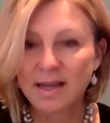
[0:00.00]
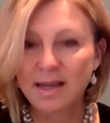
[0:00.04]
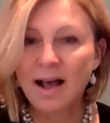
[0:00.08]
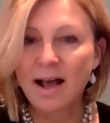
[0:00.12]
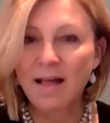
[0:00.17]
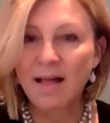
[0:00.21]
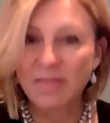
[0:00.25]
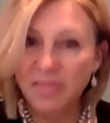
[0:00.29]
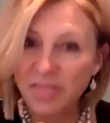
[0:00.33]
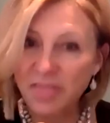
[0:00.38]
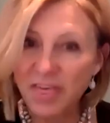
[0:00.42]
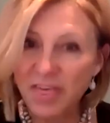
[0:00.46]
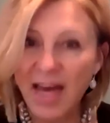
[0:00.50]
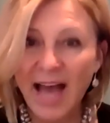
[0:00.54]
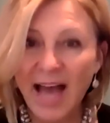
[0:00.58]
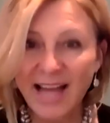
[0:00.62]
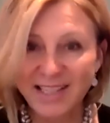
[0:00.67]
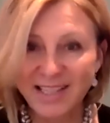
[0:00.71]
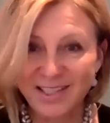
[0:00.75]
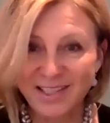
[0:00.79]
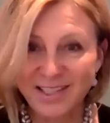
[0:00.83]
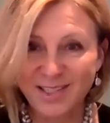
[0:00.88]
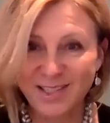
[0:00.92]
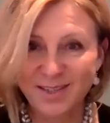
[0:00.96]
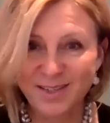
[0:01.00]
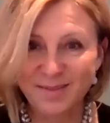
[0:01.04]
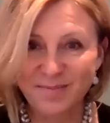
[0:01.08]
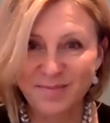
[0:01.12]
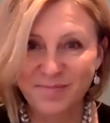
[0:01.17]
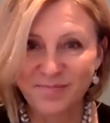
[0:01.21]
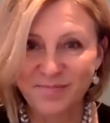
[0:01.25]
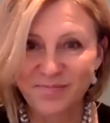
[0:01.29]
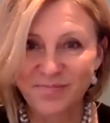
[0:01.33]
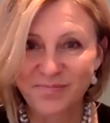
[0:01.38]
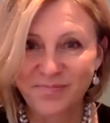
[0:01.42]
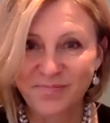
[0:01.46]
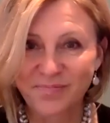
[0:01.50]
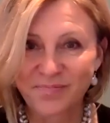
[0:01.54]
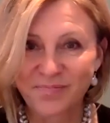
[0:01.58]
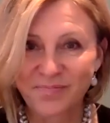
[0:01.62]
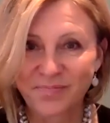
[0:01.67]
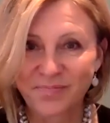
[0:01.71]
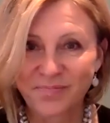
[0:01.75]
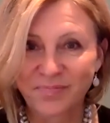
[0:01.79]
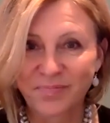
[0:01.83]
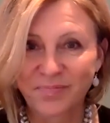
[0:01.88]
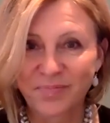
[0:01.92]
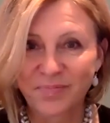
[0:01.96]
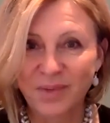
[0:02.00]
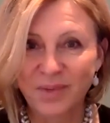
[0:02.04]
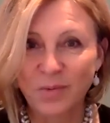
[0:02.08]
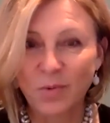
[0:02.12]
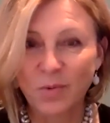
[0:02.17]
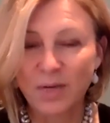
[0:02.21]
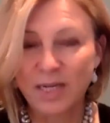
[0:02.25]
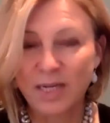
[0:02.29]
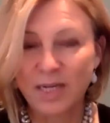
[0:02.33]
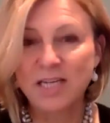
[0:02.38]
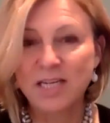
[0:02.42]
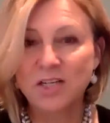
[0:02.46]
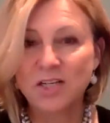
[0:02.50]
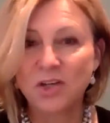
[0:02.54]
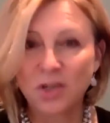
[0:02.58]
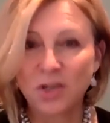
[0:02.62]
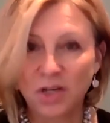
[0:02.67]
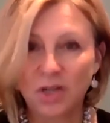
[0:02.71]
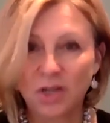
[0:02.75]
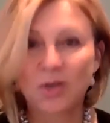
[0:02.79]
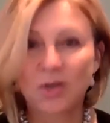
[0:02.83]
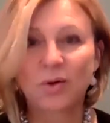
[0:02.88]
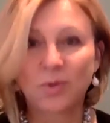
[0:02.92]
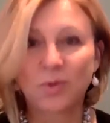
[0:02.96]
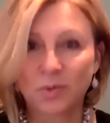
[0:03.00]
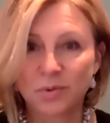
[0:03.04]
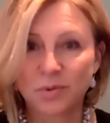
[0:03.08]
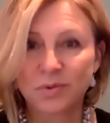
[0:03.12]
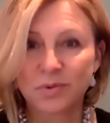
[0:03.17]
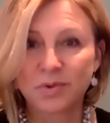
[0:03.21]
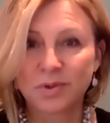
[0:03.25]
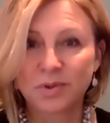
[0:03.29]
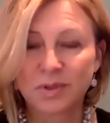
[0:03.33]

And that's when I knew